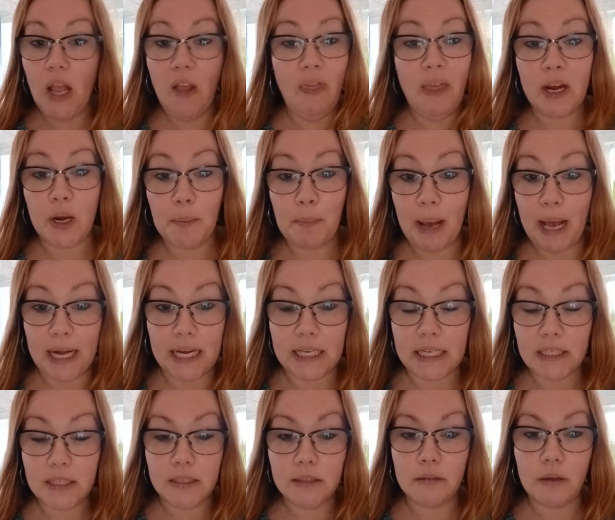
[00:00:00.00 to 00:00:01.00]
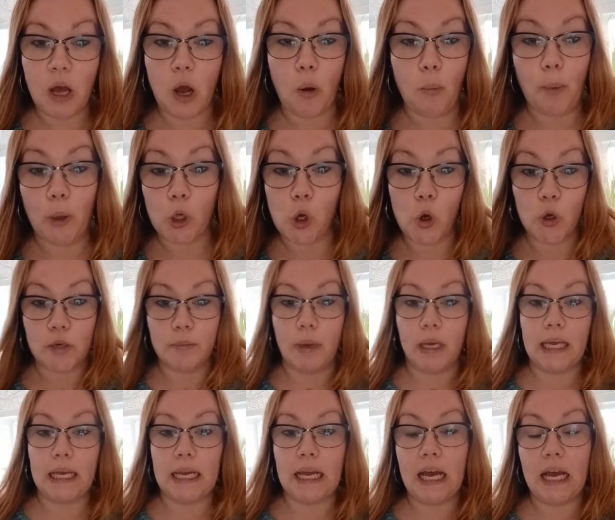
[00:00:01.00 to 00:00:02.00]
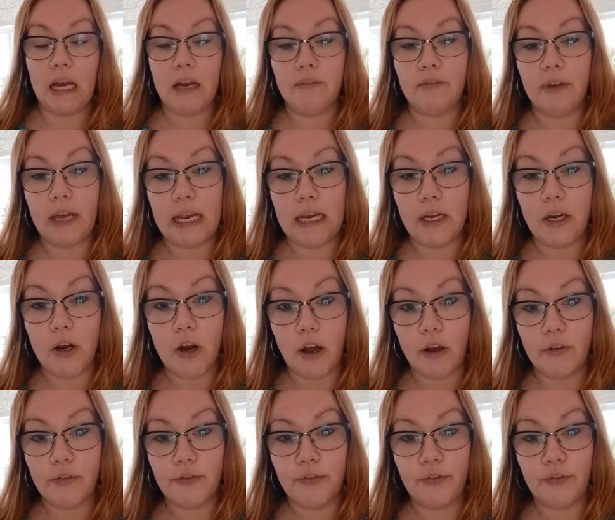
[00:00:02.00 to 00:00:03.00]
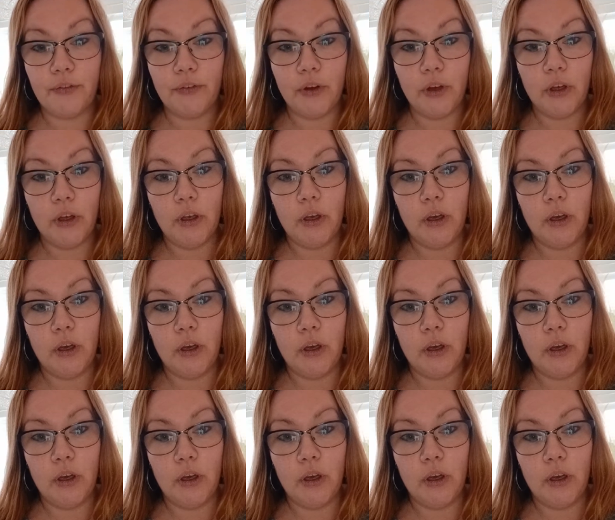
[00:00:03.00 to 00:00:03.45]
And then I panicked. Oh my God, am I going to have enough